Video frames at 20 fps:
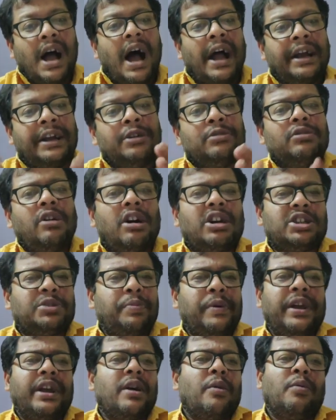I do not
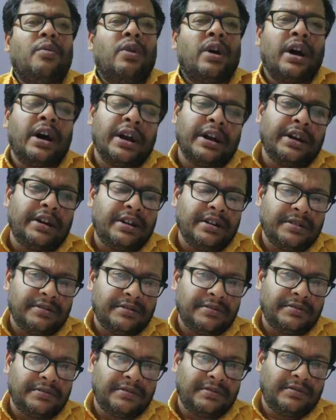speak a word.
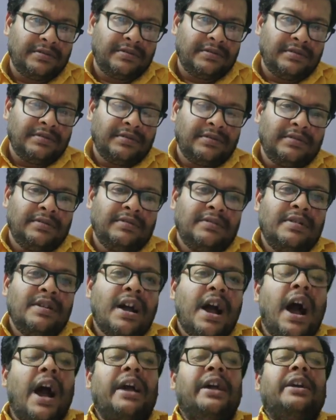
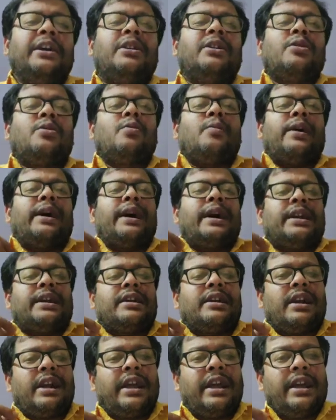I
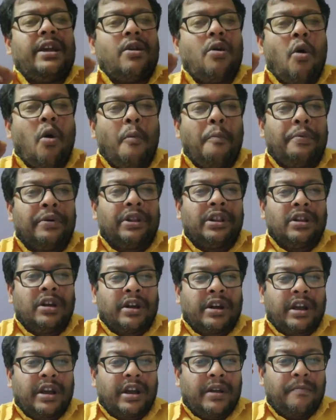quietly open
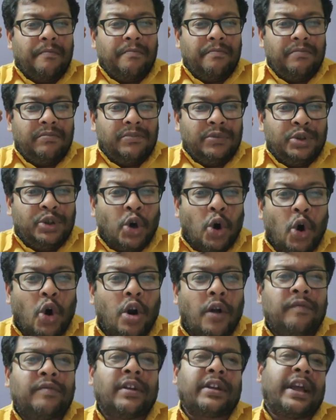the
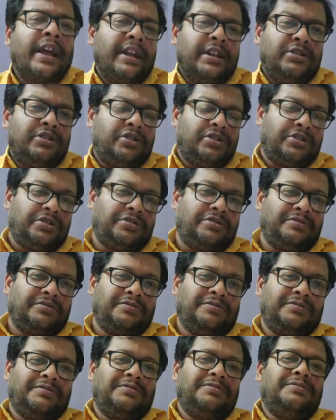door of the cage.
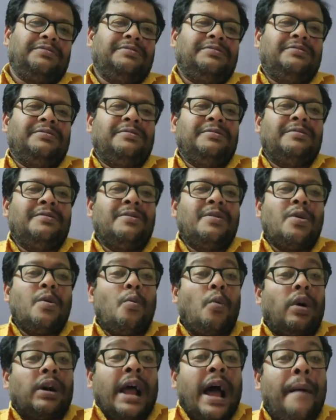
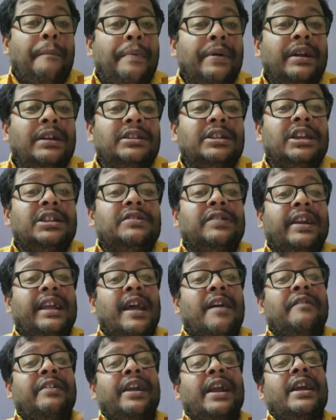What happens is
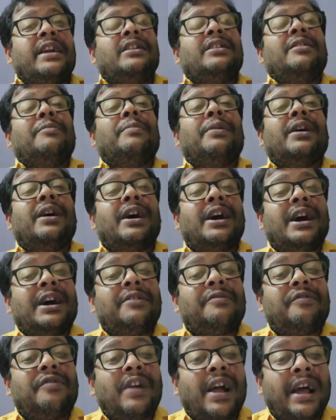very evident. The
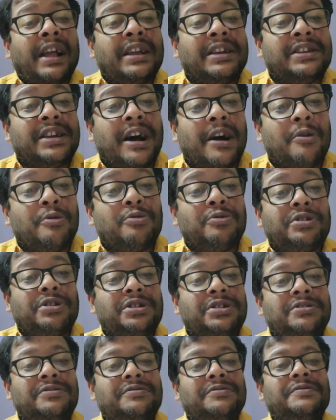bird flies
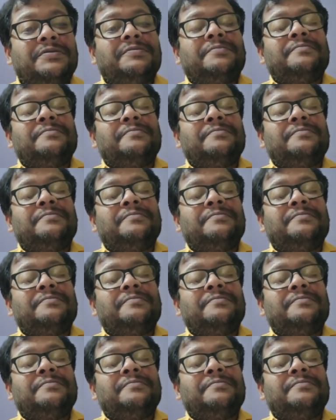out.